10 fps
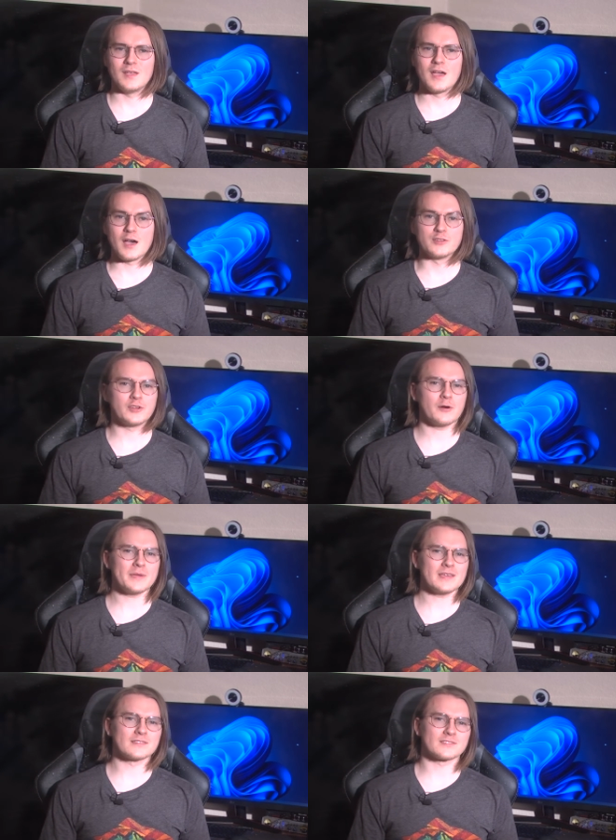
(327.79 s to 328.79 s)

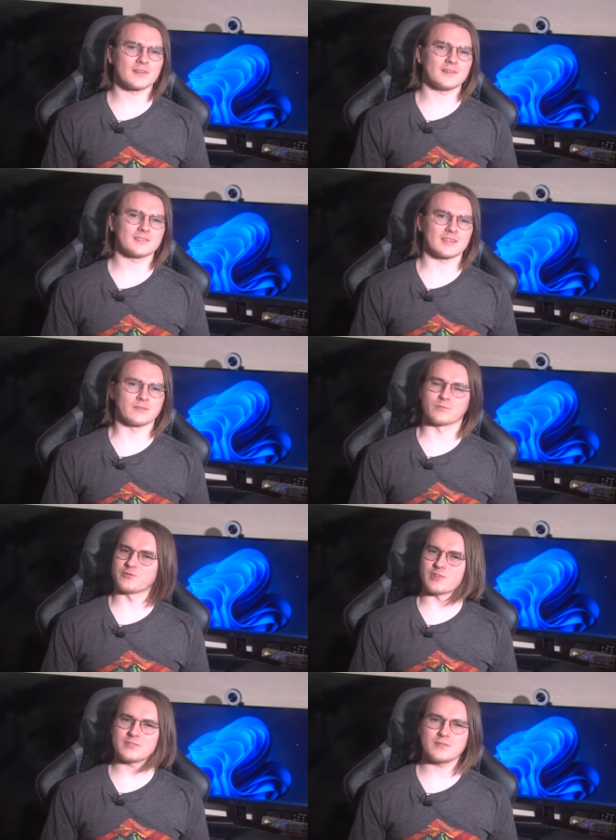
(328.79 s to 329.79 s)
Adobe installs in
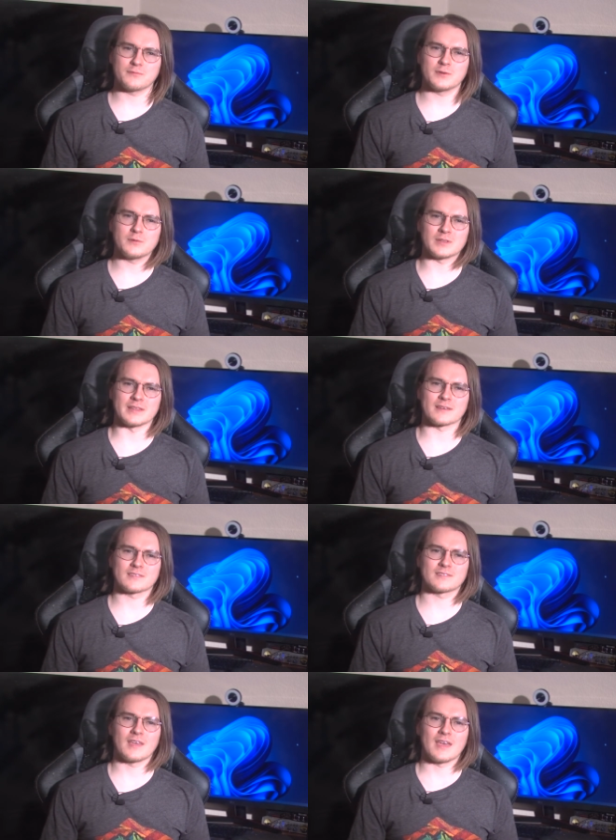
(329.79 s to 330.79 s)
just a few
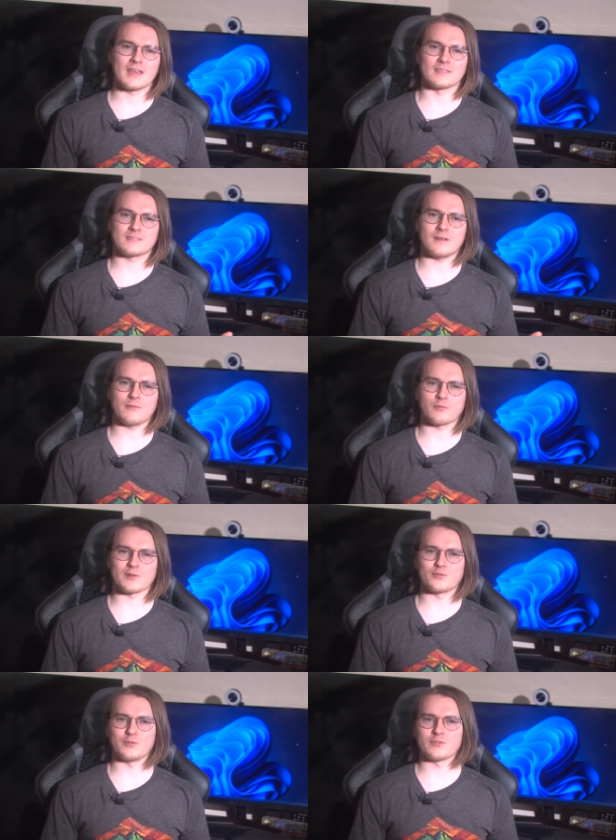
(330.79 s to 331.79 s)
clicks, and software
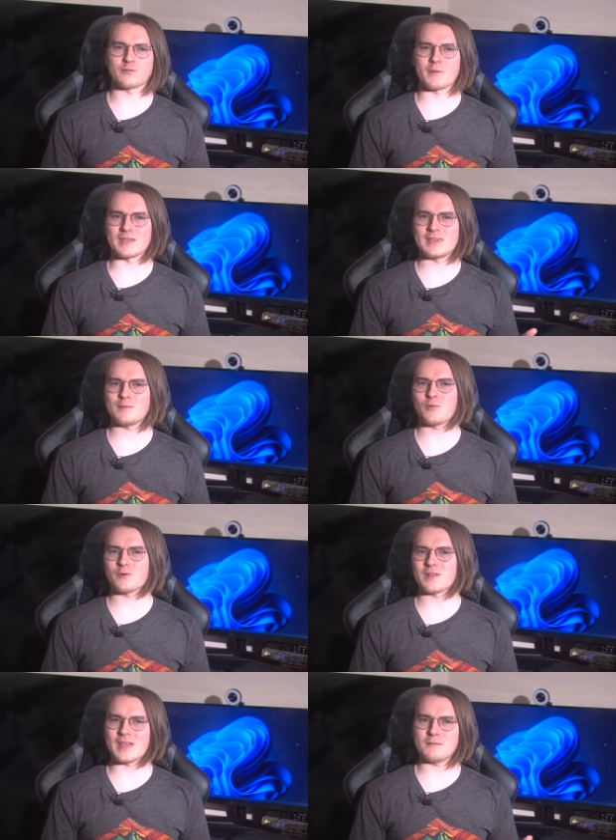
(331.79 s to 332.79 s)
tools for my
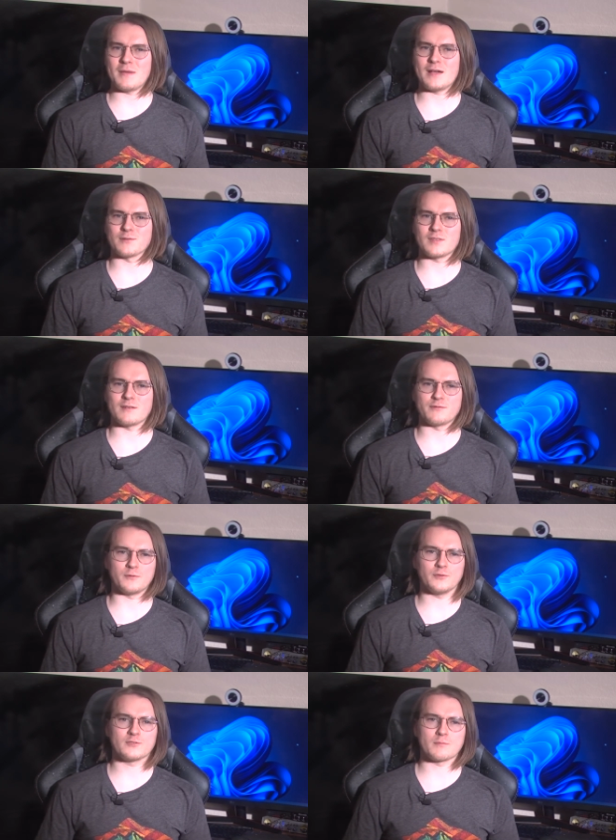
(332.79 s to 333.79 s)
keyboard and mouse have
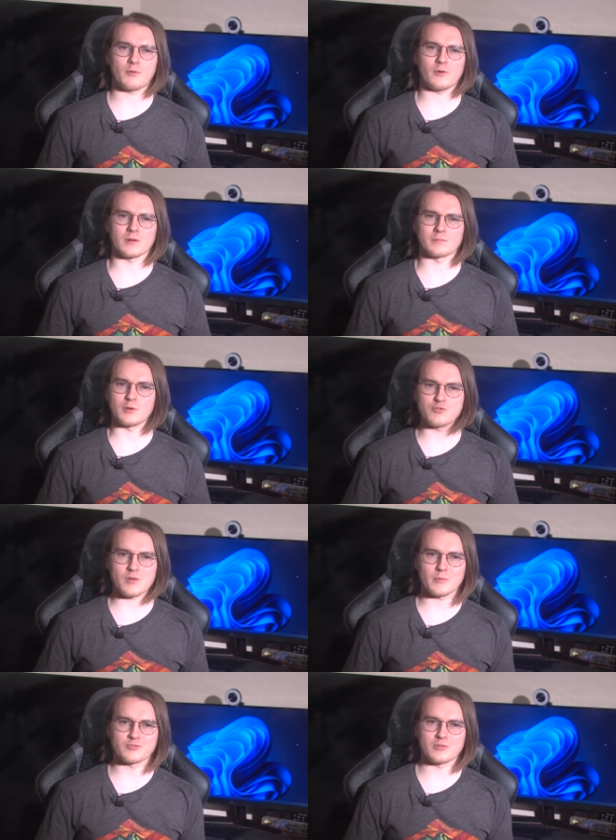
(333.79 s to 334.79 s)
full support, no
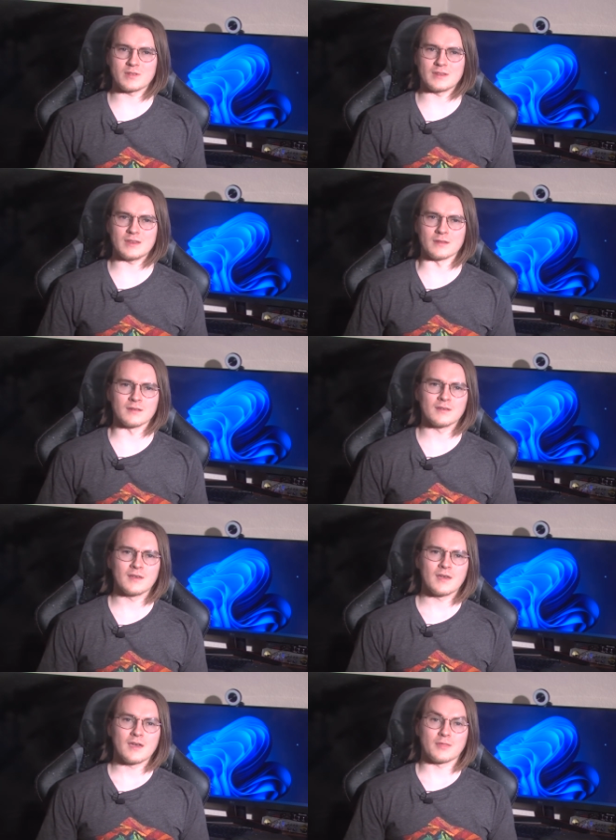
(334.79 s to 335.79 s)
troubleshooting needed.
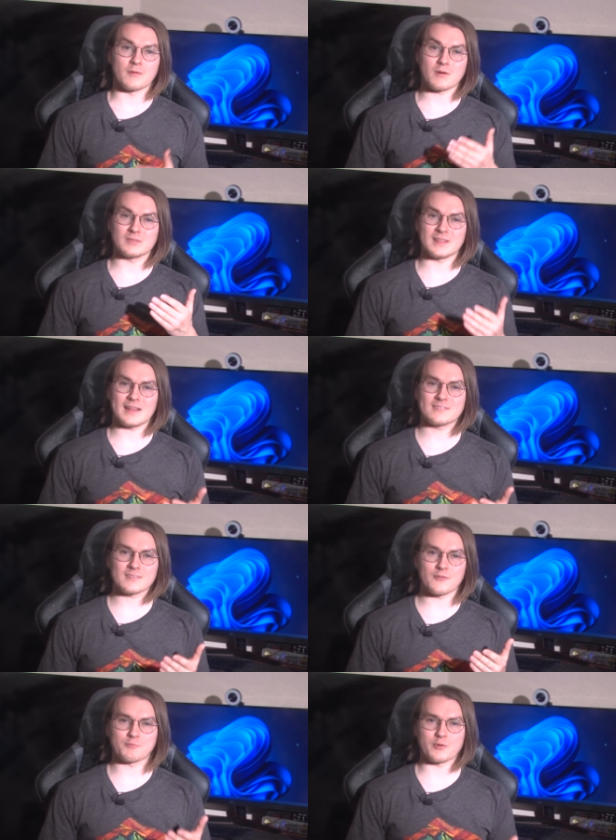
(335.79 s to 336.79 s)
There are lots
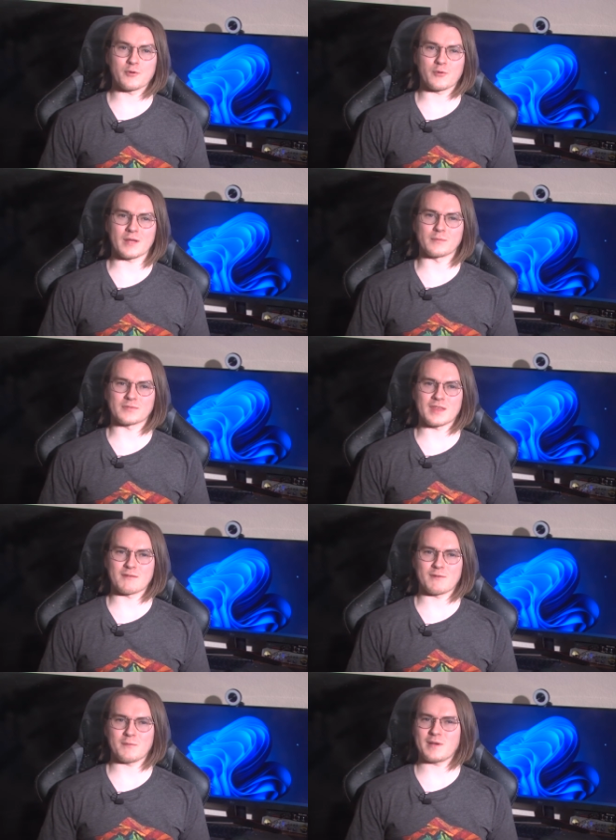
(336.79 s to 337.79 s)
of programs that I
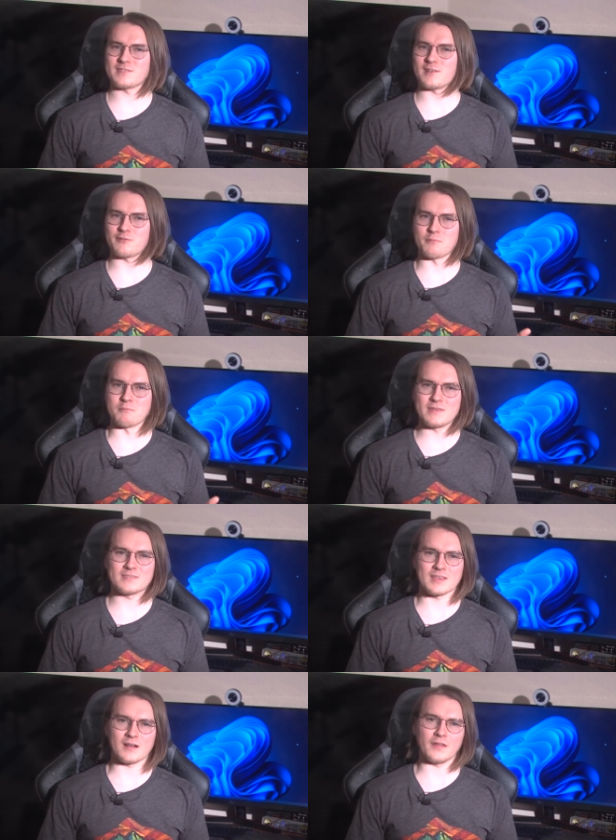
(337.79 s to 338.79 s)
found myself
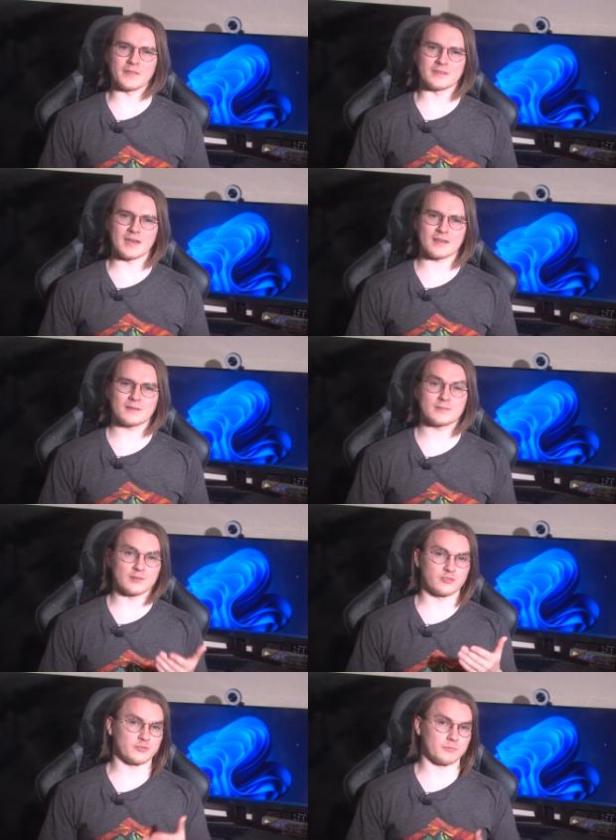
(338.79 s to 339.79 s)
missing on the Deck, such as